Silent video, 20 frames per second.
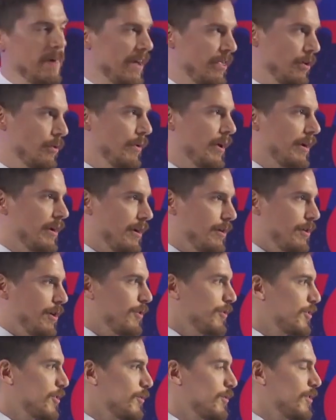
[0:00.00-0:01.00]
by the way, I'll
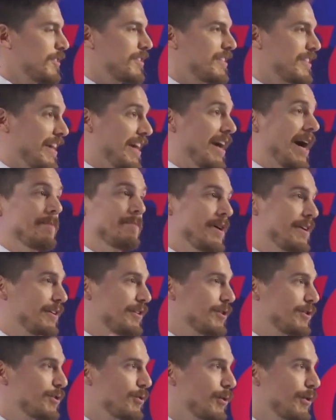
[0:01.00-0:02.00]
also just say, I'm not a
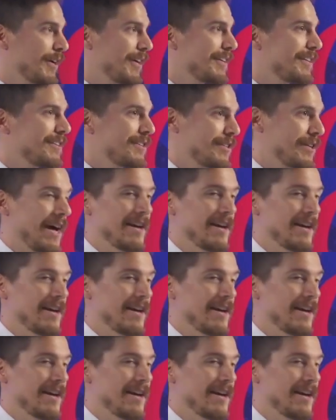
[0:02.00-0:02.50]
historian.